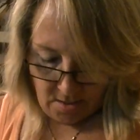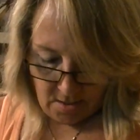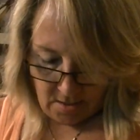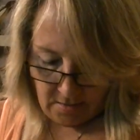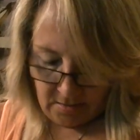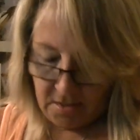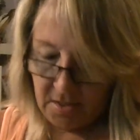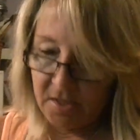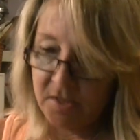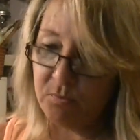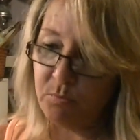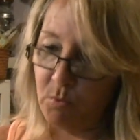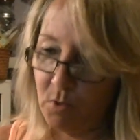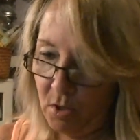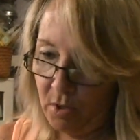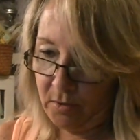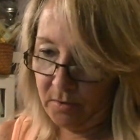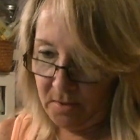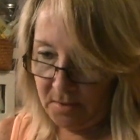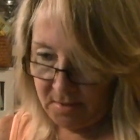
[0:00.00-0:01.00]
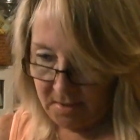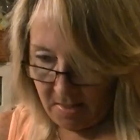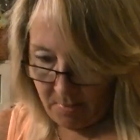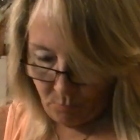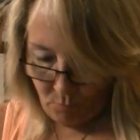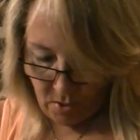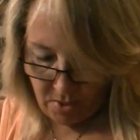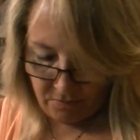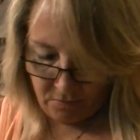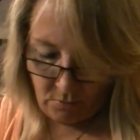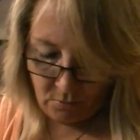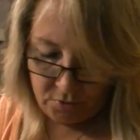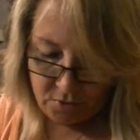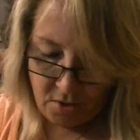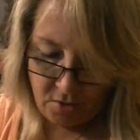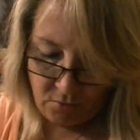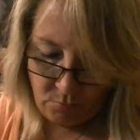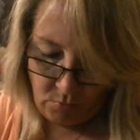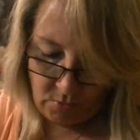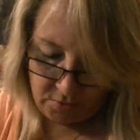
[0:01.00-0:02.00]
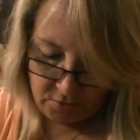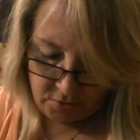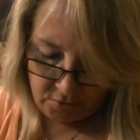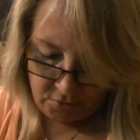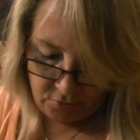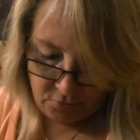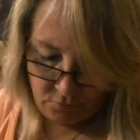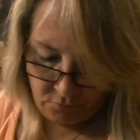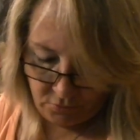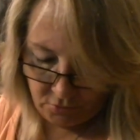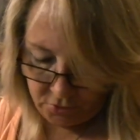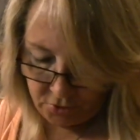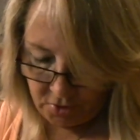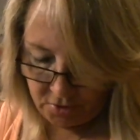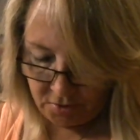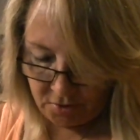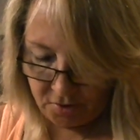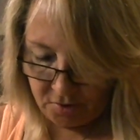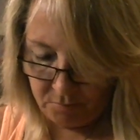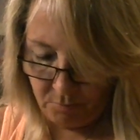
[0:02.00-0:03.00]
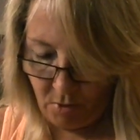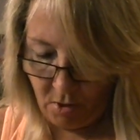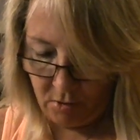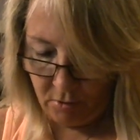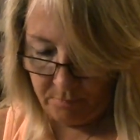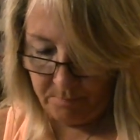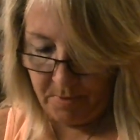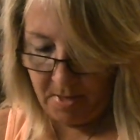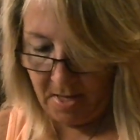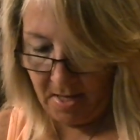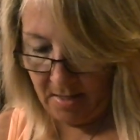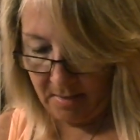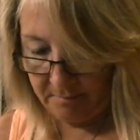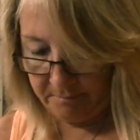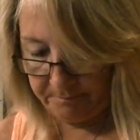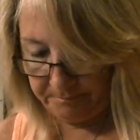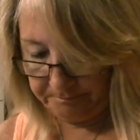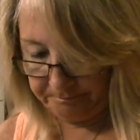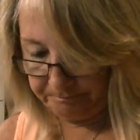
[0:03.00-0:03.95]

And these work the same way those other ones do. They're just a smaller pen.